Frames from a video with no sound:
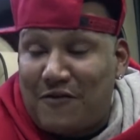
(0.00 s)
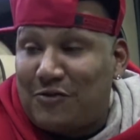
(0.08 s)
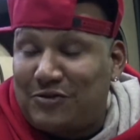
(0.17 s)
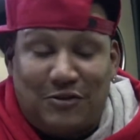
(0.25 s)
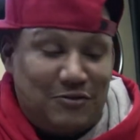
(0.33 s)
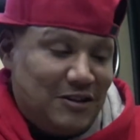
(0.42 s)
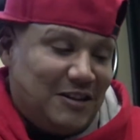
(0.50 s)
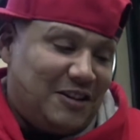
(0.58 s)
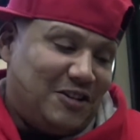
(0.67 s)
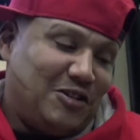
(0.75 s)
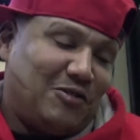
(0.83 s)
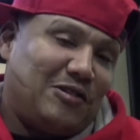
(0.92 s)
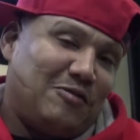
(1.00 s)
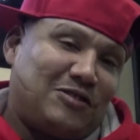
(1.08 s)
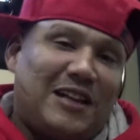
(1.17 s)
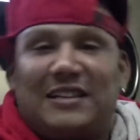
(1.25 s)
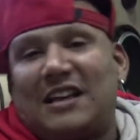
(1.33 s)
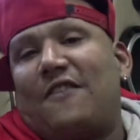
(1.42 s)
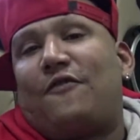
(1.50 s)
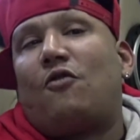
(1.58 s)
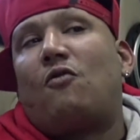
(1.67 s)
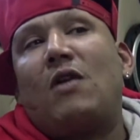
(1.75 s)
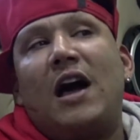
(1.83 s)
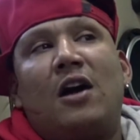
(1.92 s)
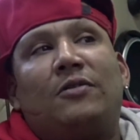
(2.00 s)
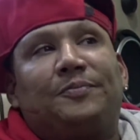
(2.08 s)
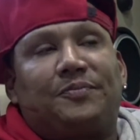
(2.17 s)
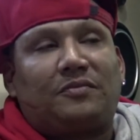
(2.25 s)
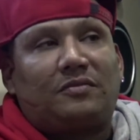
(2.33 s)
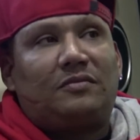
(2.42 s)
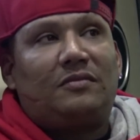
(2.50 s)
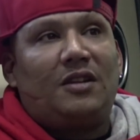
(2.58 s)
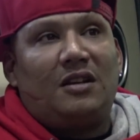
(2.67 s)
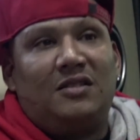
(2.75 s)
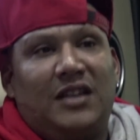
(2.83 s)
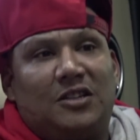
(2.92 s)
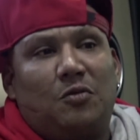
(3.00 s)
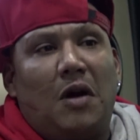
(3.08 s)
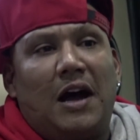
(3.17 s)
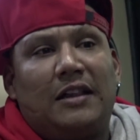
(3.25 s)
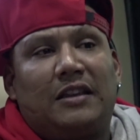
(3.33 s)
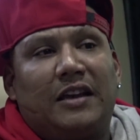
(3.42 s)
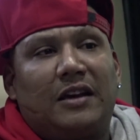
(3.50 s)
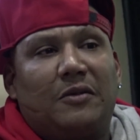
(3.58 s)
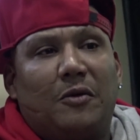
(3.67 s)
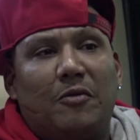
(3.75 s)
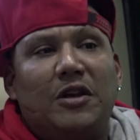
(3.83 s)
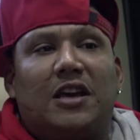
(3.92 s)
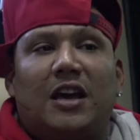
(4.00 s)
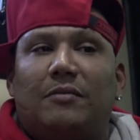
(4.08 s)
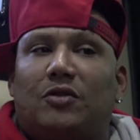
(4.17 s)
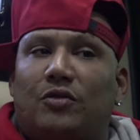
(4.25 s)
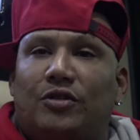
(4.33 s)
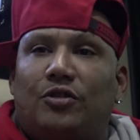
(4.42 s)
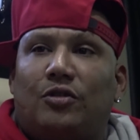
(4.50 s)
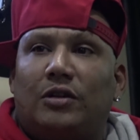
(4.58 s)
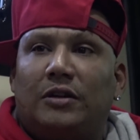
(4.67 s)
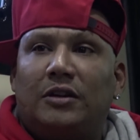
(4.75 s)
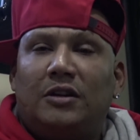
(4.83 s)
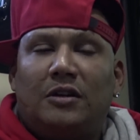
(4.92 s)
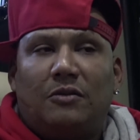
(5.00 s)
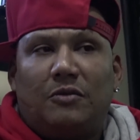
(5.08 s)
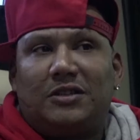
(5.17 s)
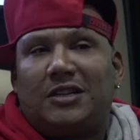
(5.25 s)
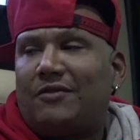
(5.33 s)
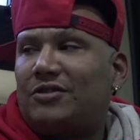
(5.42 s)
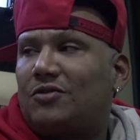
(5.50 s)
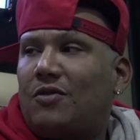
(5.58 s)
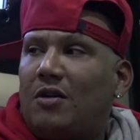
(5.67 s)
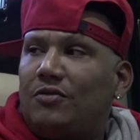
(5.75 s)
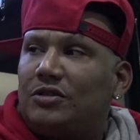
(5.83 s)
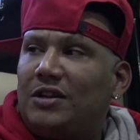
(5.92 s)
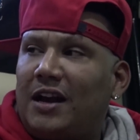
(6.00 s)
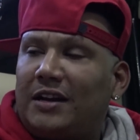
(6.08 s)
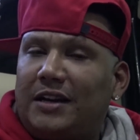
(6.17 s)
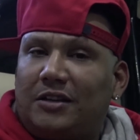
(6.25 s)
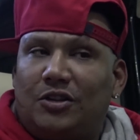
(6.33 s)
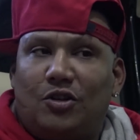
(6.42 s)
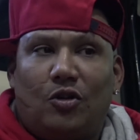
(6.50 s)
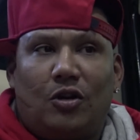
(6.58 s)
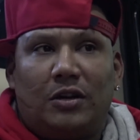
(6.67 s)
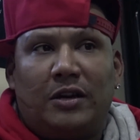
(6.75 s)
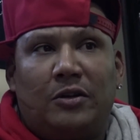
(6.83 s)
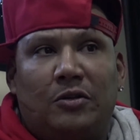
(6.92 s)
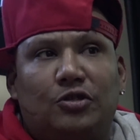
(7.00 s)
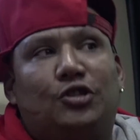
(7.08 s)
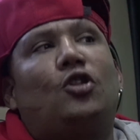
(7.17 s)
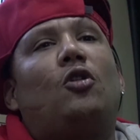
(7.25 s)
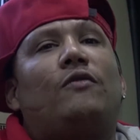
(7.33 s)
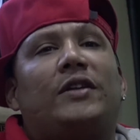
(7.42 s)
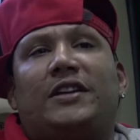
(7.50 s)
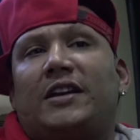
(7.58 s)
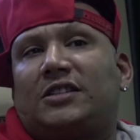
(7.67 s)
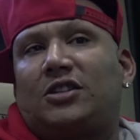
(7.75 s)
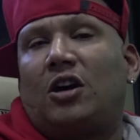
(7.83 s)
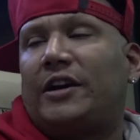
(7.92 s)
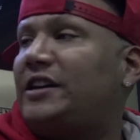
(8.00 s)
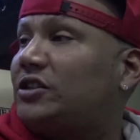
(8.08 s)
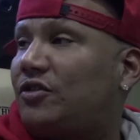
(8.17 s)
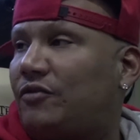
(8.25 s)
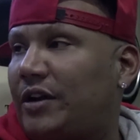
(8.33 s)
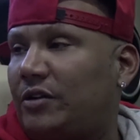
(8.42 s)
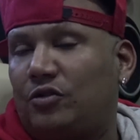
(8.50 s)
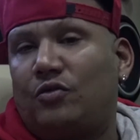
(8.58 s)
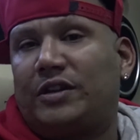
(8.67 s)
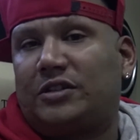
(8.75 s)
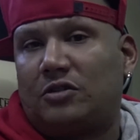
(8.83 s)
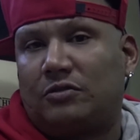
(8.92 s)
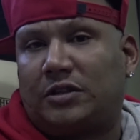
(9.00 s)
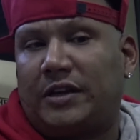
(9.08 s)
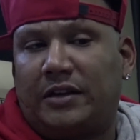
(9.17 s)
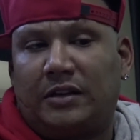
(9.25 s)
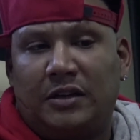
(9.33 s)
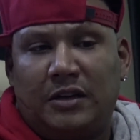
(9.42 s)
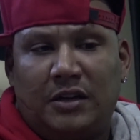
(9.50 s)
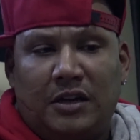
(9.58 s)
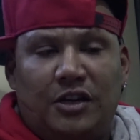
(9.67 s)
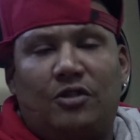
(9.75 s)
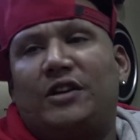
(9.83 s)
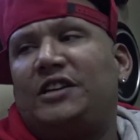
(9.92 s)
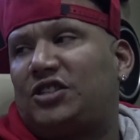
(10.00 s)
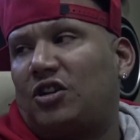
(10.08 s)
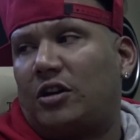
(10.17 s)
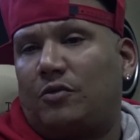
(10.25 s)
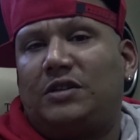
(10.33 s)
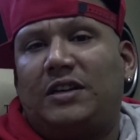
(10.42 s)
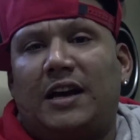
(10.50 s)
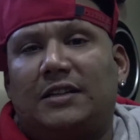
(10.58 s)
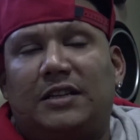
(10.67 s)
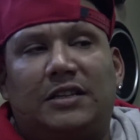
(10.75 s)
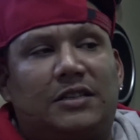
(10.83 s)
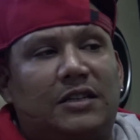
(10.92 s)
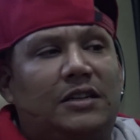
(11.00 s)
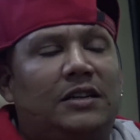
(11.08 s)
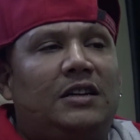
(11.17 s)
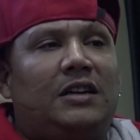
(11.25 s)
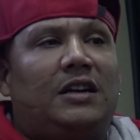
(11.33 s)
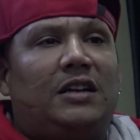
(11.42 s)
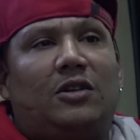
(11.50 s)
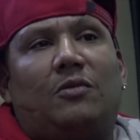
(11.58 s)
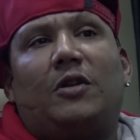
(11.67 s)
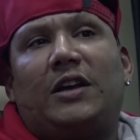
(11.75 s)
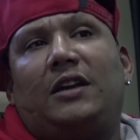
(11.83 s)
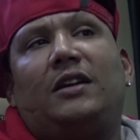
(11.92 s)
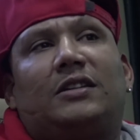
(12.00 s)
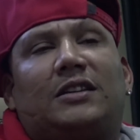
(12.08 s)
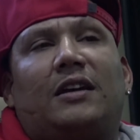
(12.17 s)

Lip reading: folks. So it was like that for a while. That's why I think when we came through the door, when Terror Squad was knocking at the door, Joe already had started his career doing his own thing. He started with DITC. When he